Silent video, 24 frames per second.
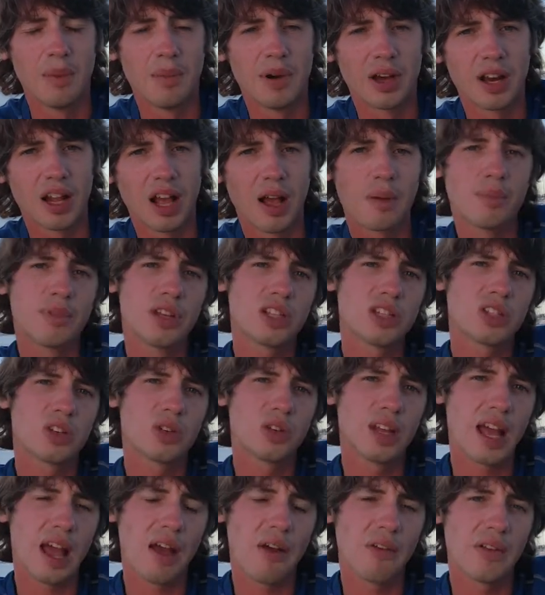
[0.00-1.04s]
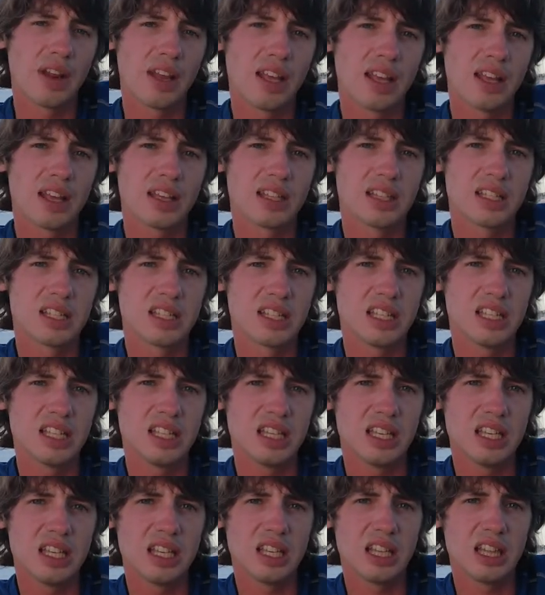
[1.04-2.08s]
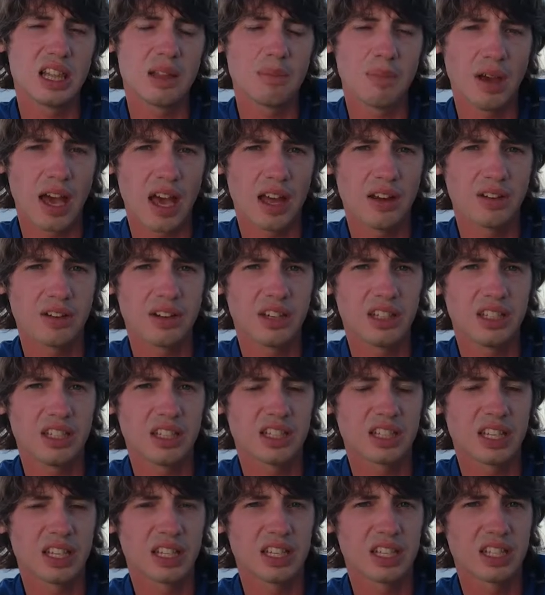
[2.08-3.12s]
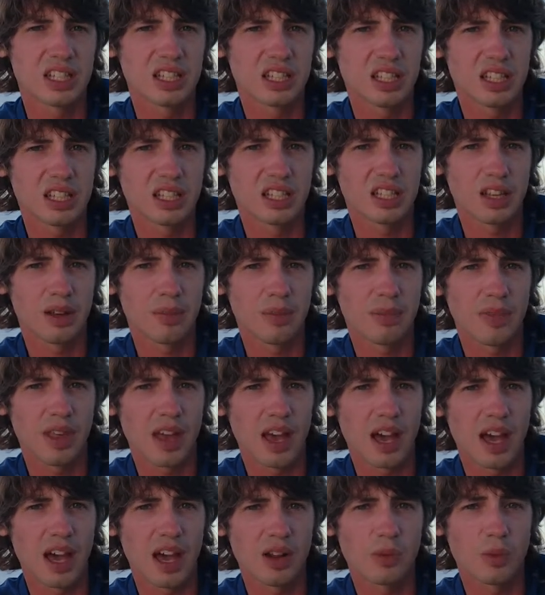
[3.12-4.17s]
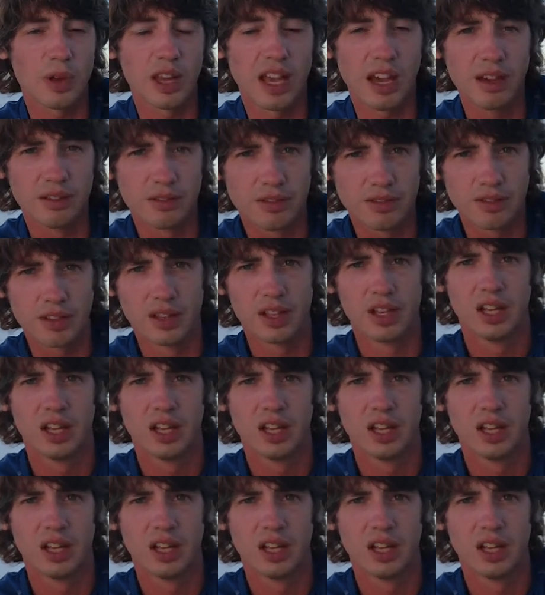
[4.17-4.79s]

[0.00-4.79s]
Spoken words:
But let's go down and see the batteries and the system that we have.